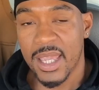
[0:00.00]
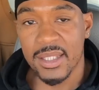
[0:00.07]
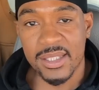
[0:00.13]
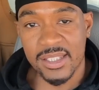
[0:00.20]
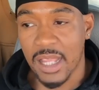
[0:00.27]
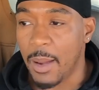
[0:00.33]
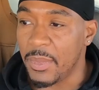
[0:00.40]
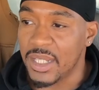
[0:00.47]

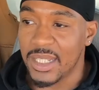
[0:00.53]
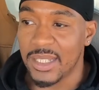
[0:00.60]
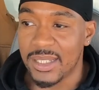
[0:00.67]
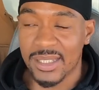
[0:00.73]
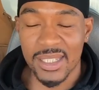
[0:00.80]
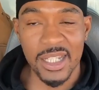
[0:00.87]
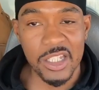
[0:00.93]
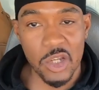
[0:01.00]
In some of
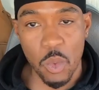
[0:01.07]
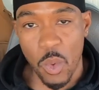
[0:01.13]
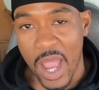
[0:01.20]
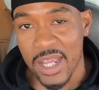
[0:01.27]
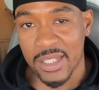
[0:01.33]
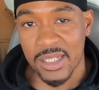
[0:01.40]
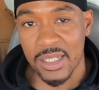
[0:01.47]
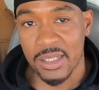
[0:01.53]
these
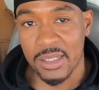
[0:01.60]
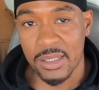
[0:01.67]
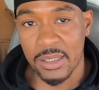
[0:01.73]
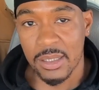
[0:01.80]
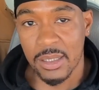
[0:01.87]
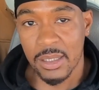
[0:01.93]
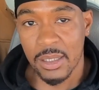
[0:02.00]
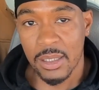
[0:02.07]

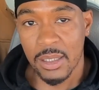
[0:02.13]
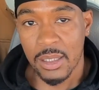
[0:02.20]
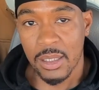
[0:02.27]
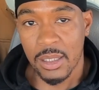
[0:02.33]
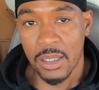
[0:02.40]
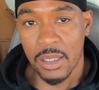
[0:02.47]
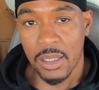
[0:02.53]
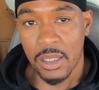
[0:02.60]
situations,
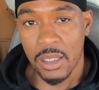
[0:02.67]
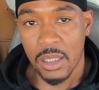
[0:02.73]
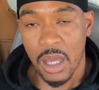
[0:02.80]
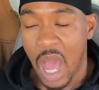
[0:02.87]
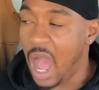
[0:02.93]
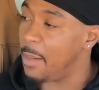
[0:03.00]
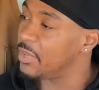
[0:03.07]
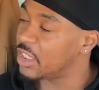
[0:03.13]

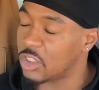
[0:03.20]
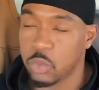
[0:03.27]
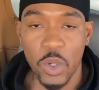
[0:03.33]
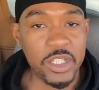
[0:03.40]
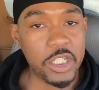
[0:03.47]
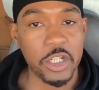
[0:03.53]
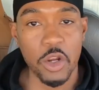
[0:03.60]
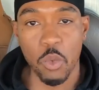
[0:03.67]
I'm going to
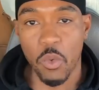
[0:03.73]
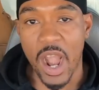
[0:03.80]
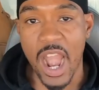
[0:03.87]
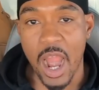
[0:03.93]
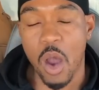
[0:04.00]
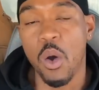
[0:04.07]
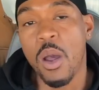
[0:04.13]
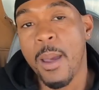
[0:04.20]
switch it
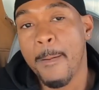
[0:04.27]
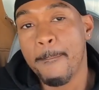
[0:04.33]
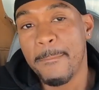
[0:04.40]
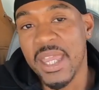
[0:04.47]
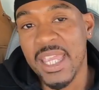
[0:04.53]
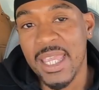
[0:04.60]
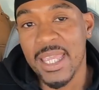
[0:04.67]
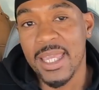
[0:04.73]
around.
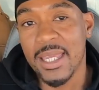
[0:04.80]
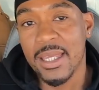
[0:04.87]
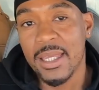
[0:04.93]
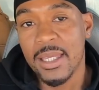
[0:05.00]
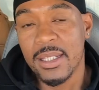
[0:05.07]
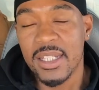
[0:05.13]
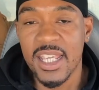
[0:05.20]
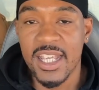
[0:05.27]

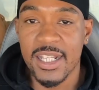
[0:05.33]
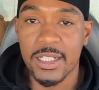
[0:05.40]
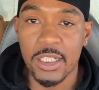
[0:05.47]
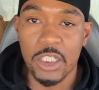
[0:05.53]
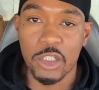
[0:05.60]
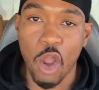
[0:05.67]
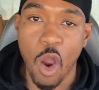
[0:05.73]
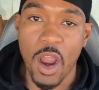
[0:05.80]
Men need
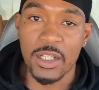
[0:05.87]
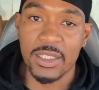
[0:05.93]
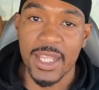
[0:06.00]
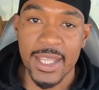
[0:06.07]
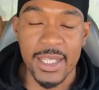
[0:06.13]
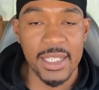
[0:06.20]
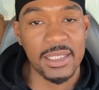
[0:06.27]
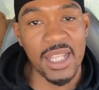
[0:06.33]
to
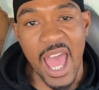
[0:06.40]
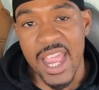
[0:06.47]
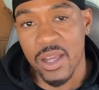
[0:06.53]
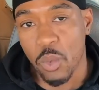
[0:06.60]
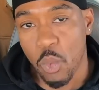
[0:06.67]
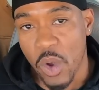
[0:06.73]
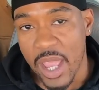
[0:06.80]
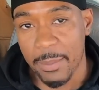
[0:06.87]
start thinking
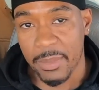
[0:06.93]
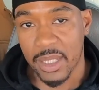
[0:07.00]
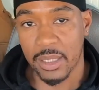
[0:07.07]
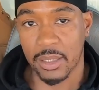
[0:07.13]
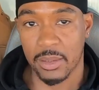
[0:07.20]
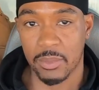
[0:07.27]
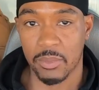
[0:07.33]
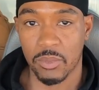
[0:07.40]
like
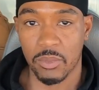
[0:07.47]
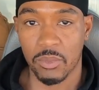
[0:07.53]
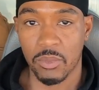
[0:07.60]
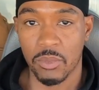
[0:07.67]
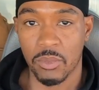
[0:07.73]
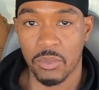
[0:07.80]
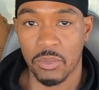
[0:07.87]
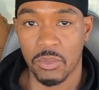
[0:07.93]
women.
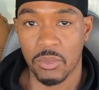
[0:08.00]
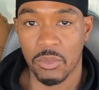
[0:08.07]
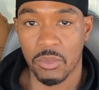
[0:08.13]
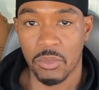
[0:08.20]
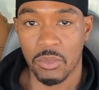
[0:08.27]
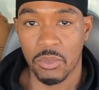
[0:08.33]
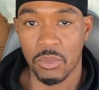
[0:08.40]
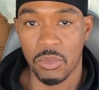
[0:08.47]

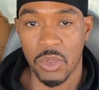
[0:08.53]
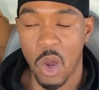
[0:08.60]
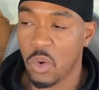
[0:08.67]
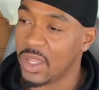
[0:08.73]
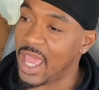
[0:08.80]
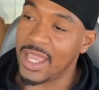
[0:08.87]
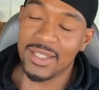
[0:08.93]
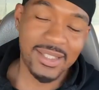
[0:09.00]

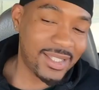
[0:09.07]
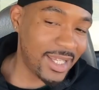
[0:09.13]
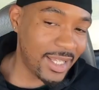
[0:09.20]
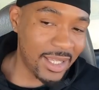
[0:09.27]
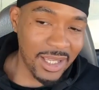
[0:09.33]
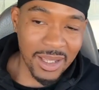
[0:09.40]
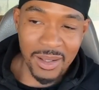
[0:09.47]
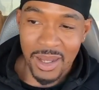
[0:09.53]
Okay,
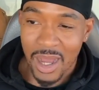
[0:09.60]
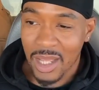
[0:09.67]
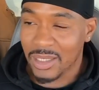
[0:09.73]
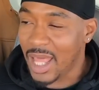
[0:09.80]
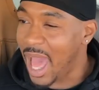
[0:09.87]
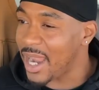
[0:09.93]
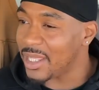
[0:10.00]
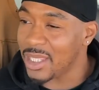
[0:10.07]
see, a
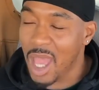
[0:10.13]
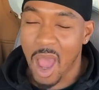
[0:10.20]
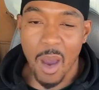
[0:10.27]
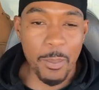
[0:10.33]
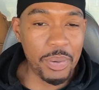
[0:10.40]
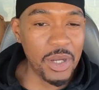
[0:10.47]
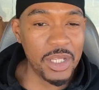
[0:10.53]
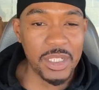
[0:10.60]
lot of
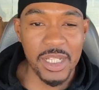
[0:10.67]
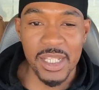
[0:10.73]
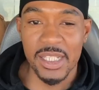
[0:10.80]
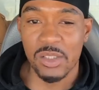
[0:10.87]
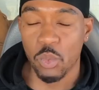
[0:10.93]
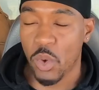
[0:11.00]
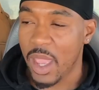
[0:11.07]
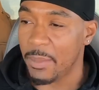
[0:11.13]
y'all putting
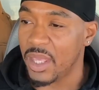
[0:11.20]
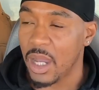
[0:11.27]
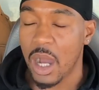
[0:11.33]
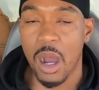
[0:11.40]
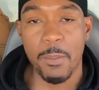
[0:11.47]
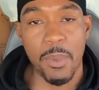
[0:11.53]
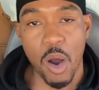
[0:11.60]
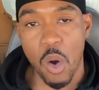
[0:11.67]
these women
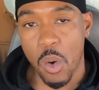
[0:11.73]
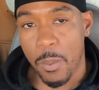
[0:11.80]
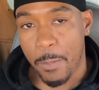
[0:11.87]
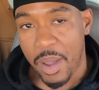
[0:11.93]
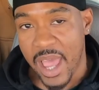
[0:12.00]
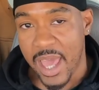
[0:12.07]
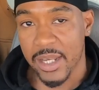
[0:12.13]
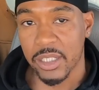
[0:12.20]
up on
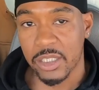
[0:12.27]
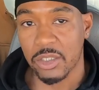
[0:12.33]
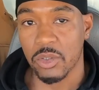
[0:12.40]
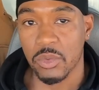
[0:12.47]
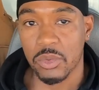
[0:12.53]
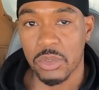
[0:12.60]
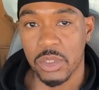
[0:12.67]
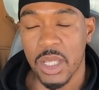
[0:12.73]

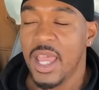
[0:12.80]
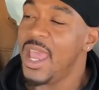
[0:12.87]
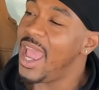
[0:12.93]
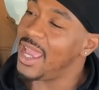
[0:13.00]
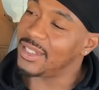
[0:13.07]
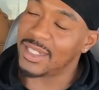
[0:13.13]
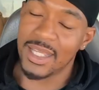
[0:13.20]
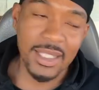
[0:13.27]
pedestals.
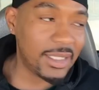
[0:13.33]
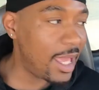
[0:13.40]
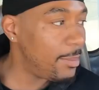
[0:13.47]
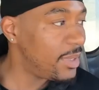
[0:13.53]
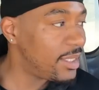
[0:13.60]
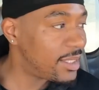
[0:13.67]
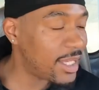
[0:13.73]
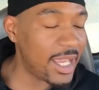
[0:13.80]
And then
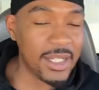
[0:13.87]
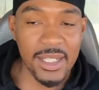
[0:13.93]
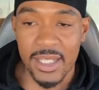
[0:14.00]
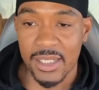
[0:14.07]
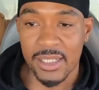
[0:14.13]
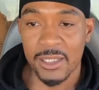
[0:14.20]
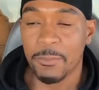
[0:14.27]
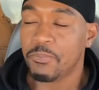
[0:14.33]
let me say
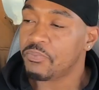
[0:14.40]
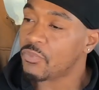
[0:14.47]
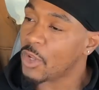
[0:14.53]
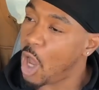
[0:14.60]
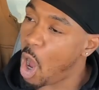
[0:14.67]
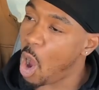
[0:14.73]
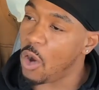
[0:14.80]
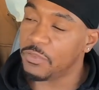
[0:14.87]
this.
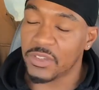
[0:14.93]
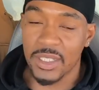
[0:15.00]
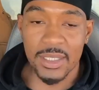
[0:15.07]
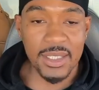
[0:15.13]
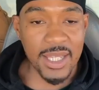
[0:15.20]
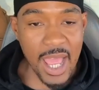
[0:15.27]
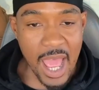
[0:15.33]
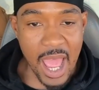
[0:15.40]

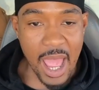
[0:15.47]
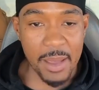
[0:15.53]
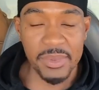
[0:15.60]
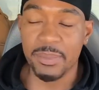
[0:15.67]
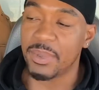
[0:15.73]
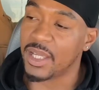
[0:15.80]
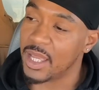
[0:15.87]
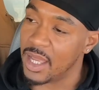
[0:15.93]

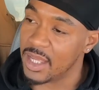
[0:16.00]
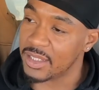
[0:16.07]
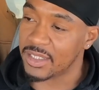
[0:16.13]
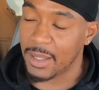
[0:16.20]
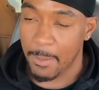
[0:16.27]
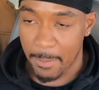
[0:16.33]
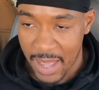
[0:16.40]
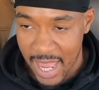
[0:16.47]
Oftentimes,
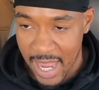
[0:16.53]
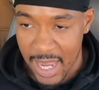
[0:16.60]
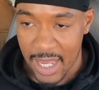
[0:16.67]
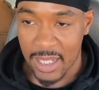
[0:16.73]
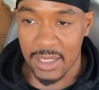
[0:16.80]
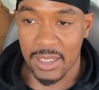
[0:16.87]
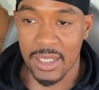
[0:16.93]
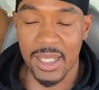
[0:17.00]
because the
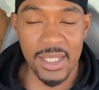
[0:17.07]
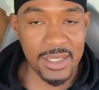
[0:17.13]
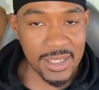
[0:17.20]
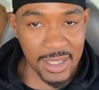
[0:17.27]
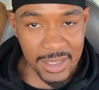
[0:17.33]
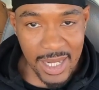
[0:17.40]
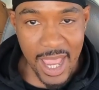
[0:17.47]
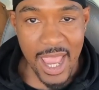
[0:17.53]
man
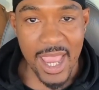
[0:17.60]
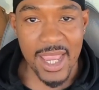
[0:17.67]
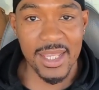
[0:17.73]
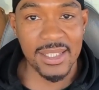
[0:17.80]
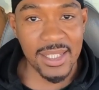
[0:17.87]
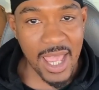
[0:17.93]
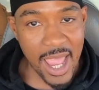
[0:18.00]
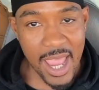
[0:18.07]
in
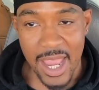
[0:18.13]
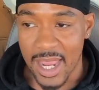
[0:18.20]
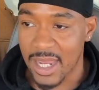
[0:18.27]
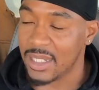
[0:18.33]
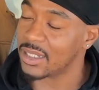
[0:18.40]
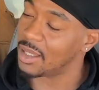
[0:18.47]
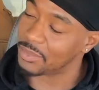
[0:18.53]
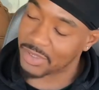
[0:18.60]
today's
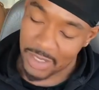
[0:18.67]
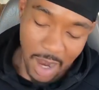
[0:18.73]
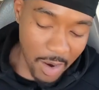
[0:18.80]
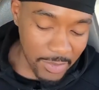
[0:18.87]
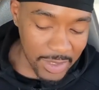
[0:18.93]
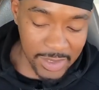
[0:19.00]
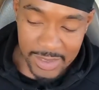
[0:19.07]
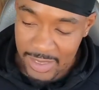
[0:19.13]
age, I'm
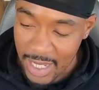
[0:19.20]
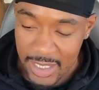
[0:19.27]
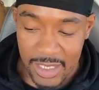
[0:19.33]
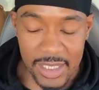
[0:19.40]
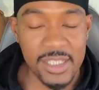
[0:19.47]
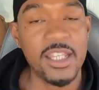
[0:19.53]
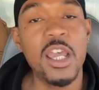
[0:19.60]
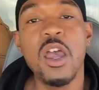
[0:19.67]
sorry to say
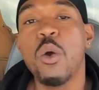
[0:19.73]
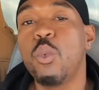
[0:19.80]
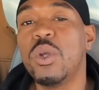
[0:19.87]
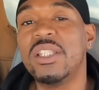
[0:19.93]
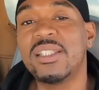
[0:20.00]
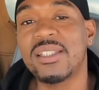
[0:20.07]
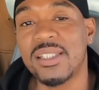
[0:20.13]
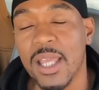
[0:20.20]
this,
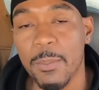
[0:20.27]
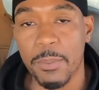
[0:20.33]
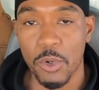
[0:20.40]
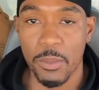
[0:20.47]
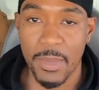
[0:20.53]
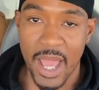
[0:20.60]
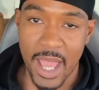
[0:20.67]
we simple